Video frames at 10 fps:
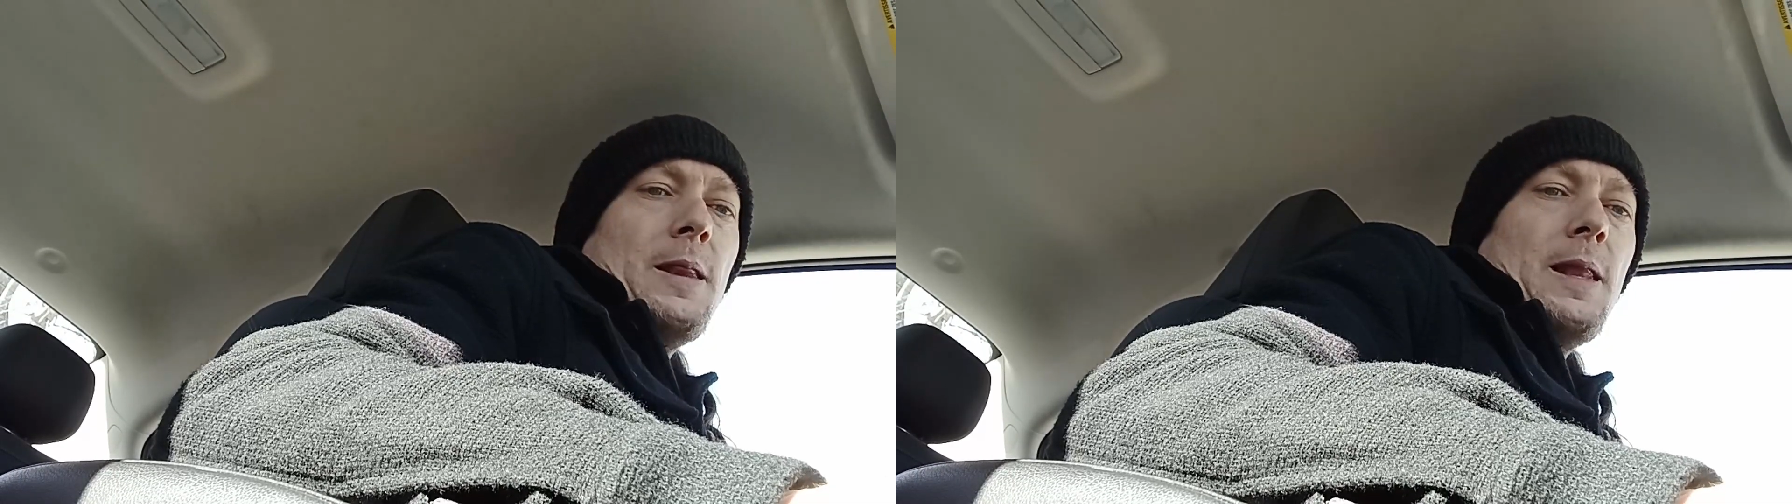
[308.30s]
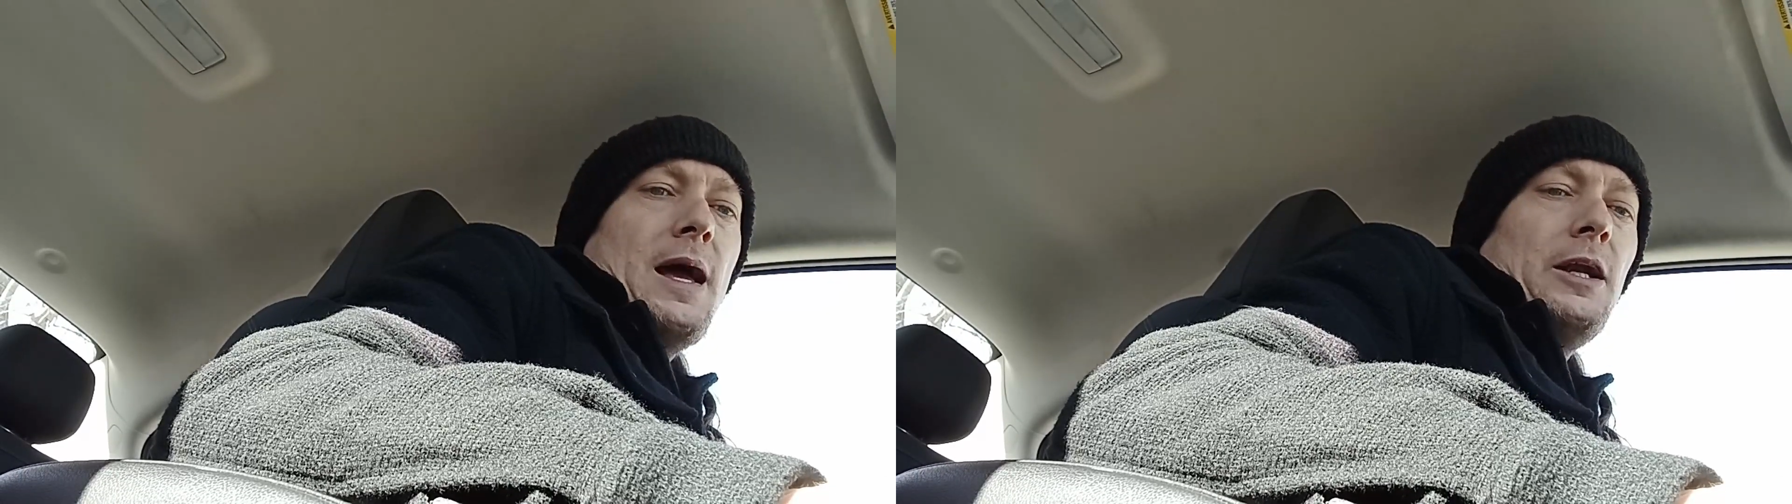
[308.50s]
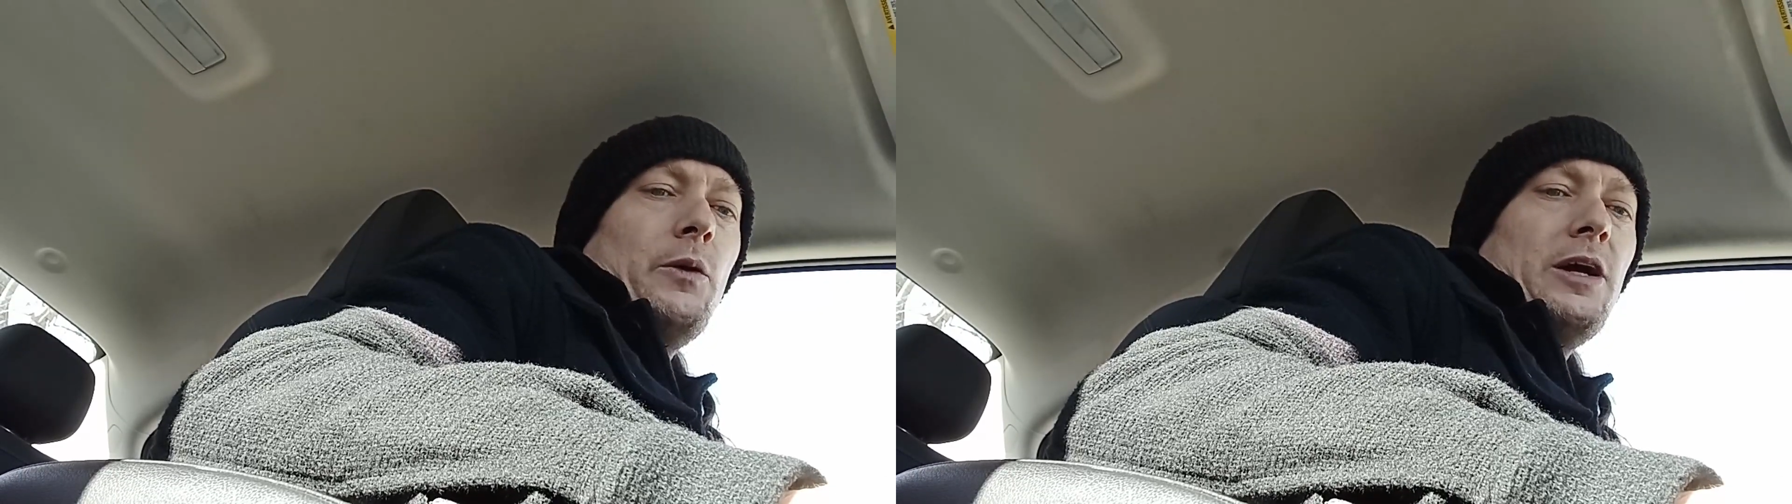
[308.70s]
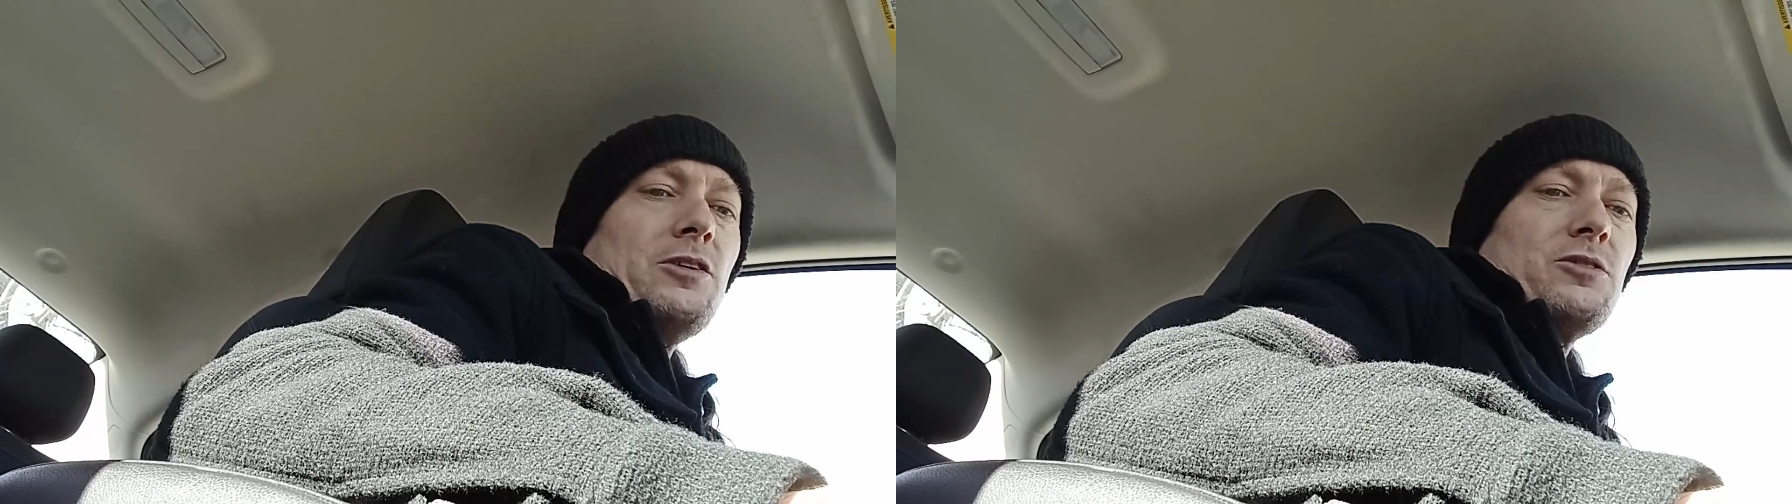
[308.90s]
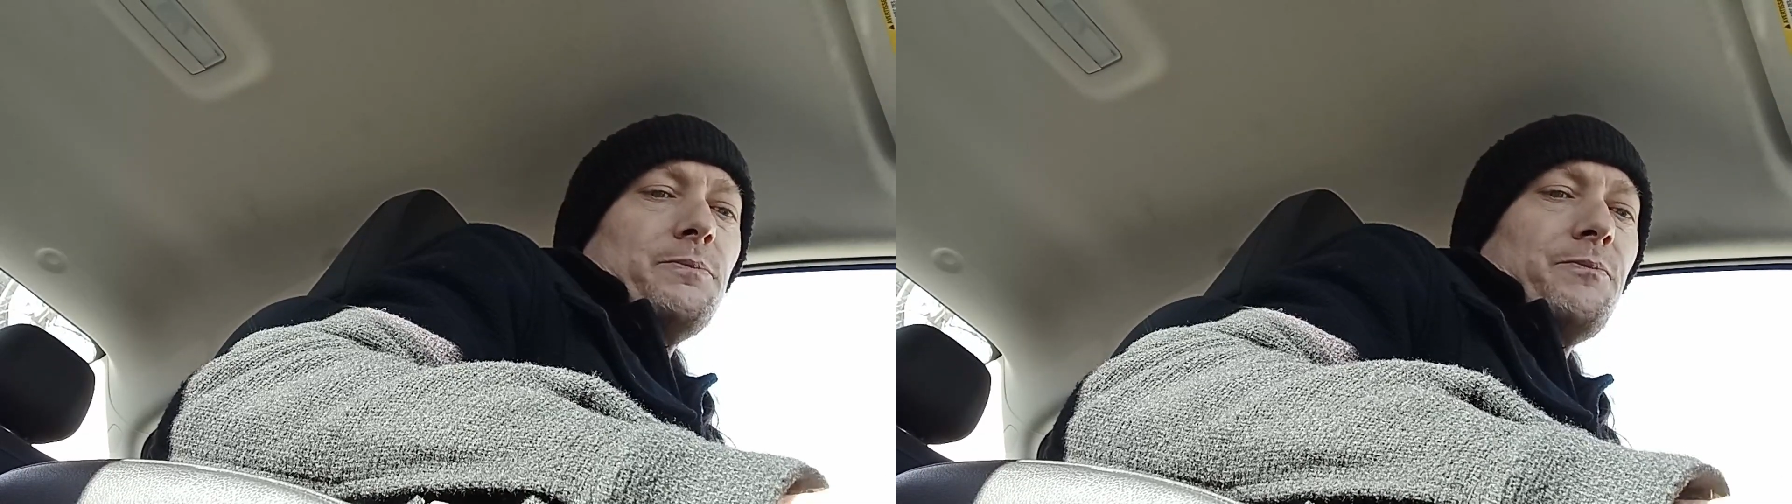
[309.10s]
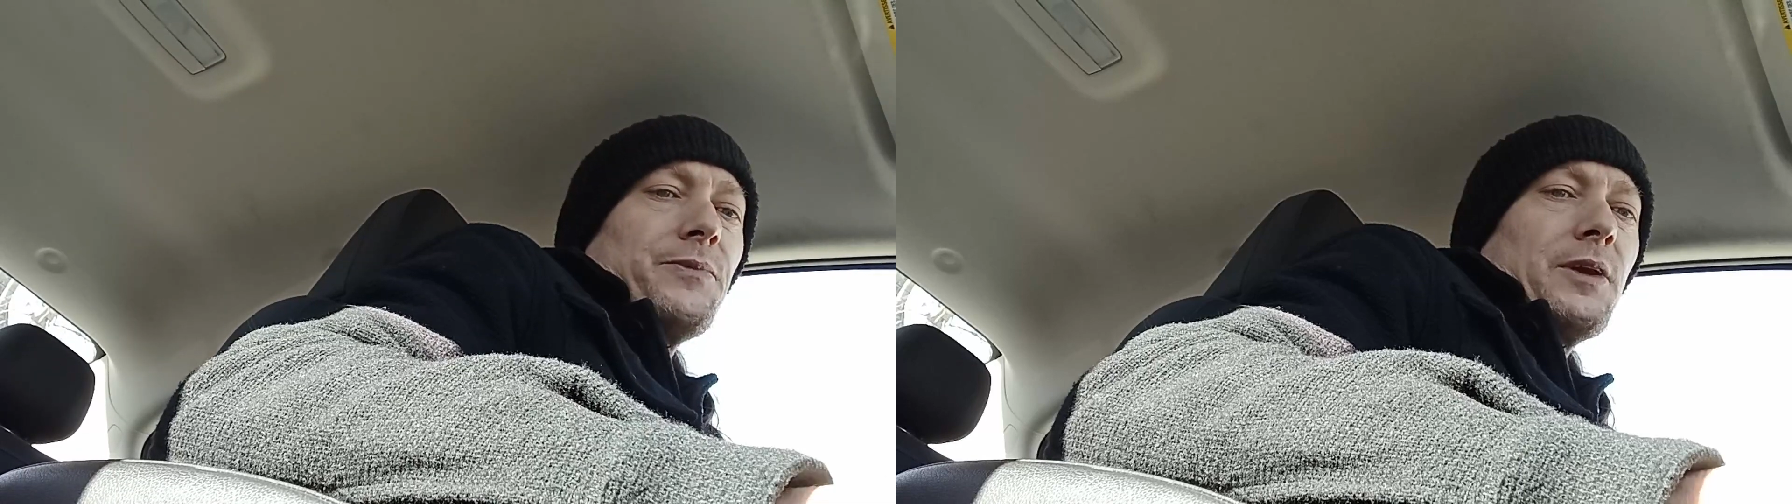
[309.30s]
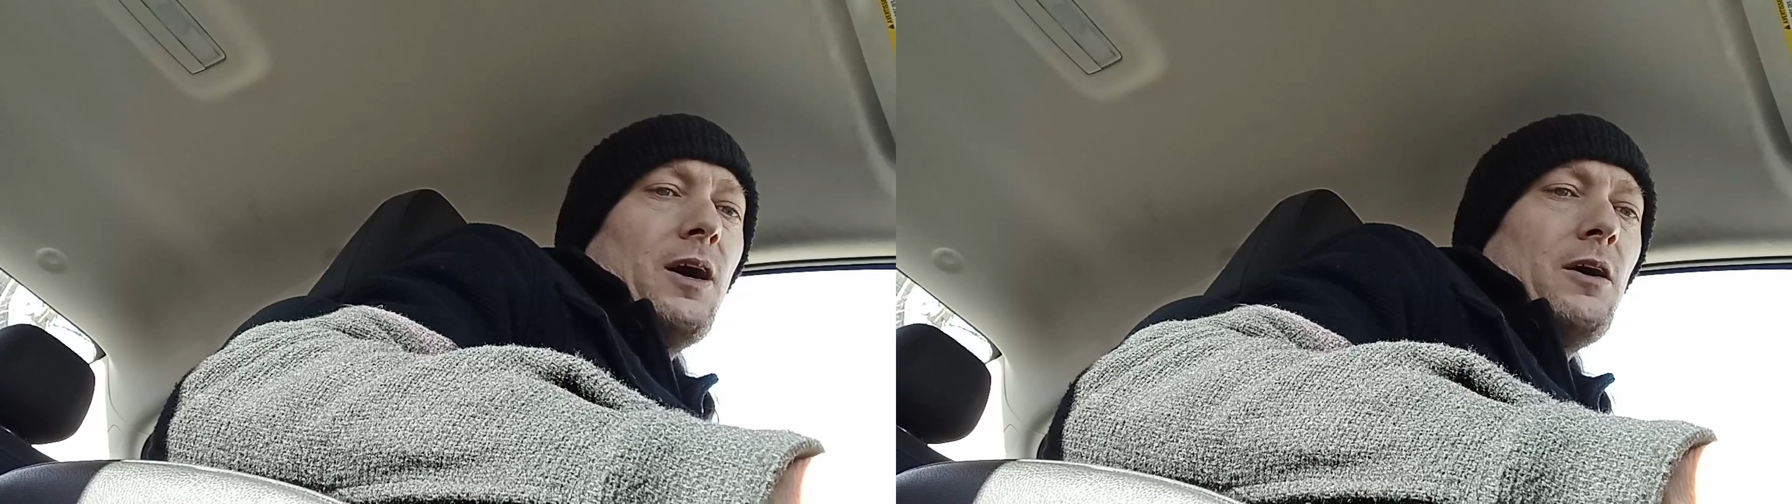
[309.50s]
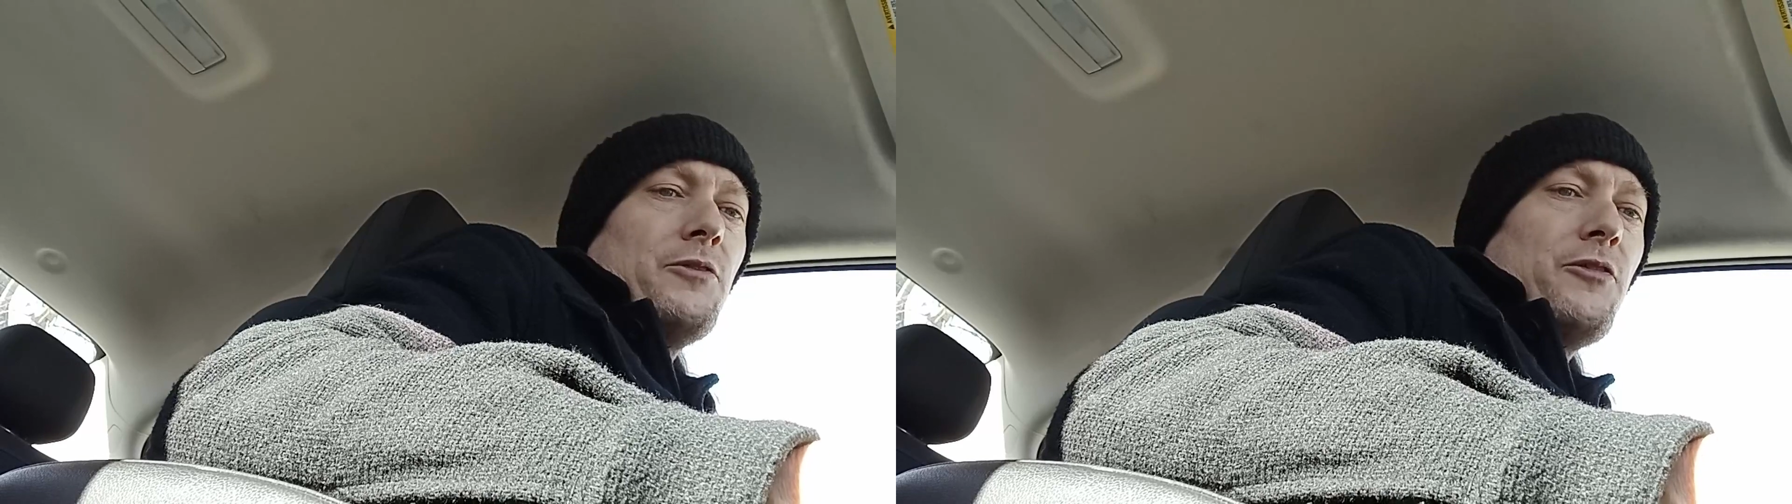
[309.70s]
Anyways, of